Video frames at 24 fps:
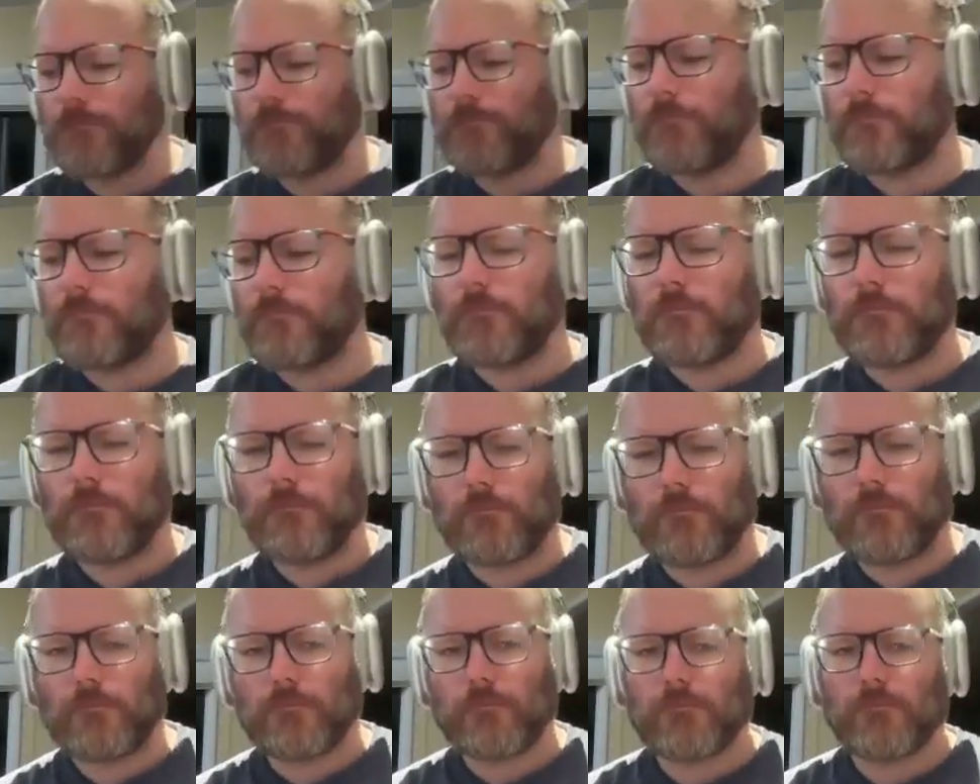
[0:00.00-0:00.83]
length
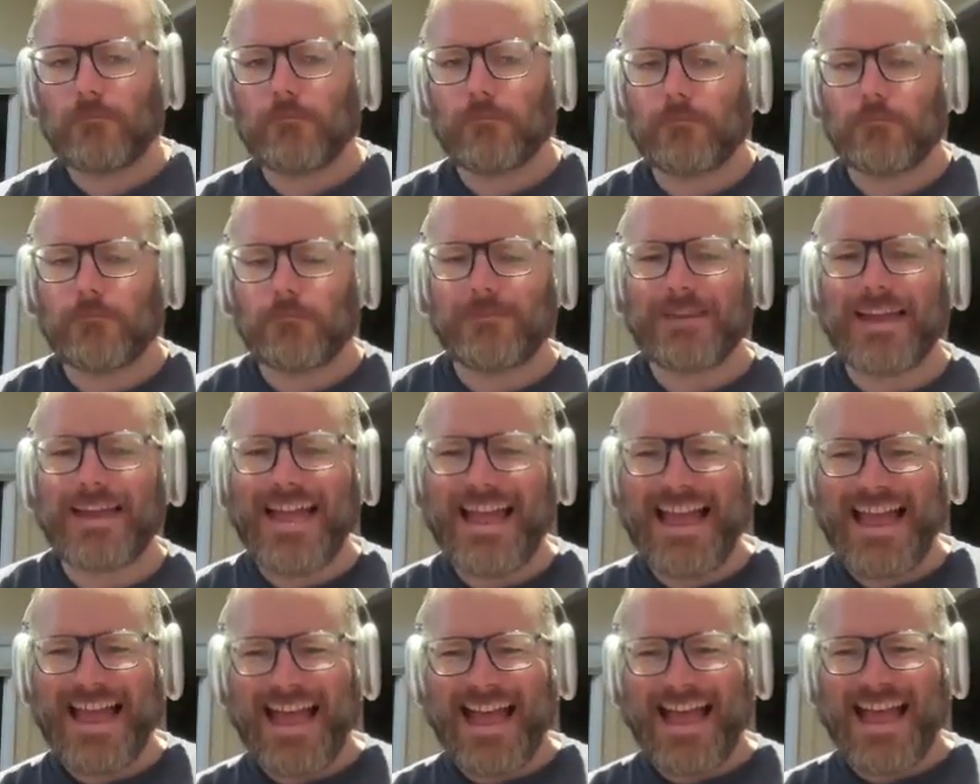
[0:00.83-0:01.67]
of the
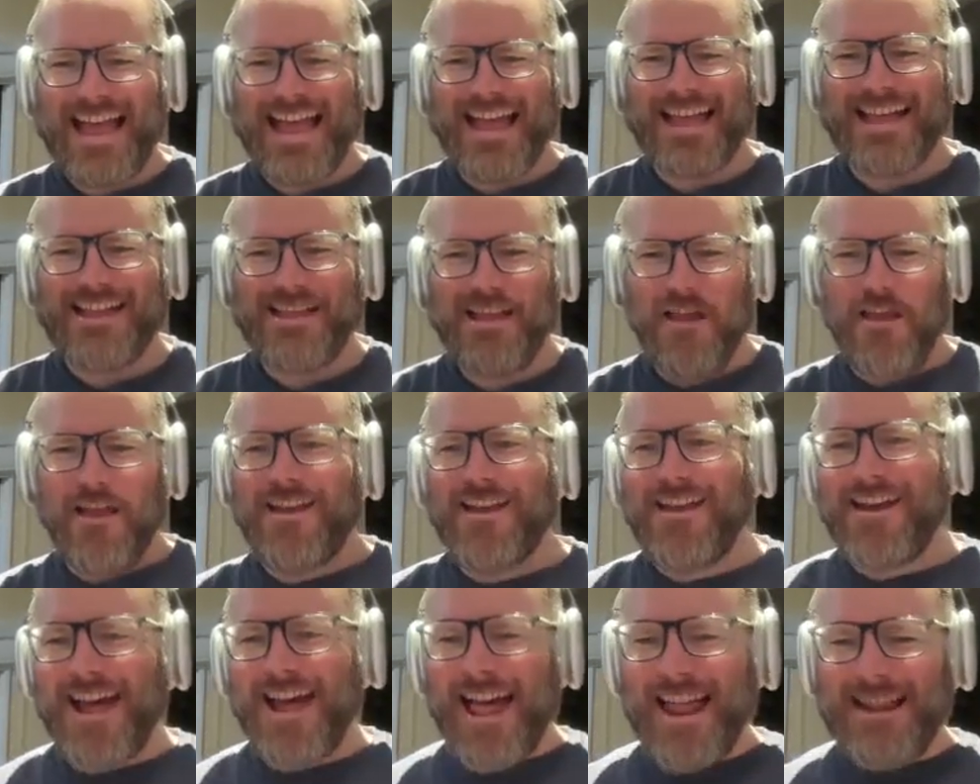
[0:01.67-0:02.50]

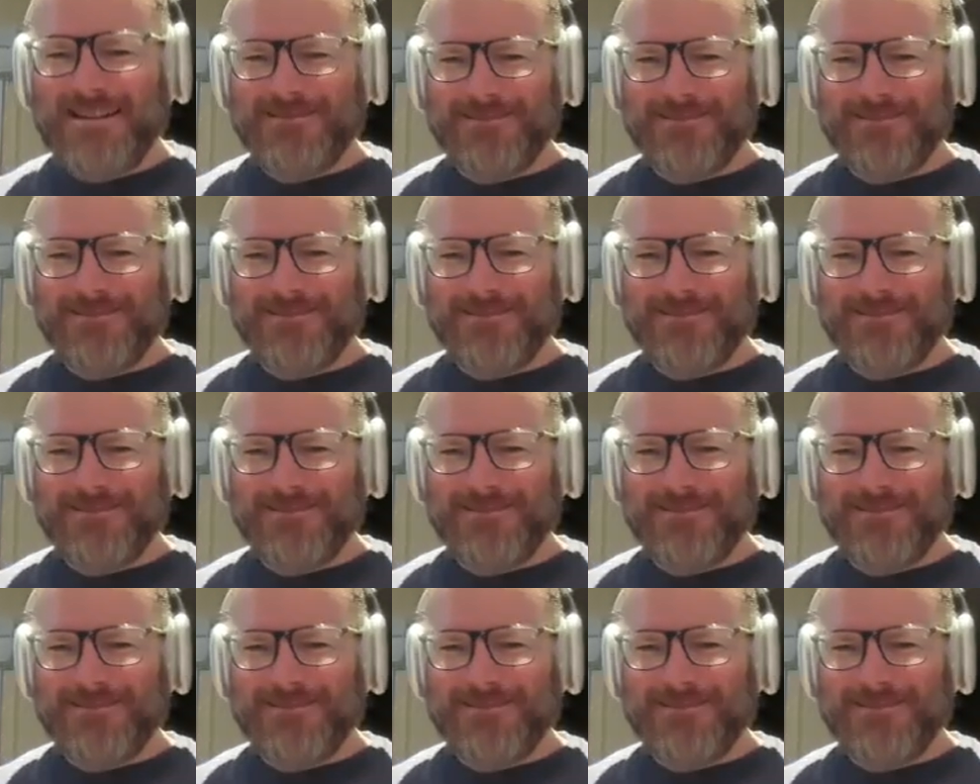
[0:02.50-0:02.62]
song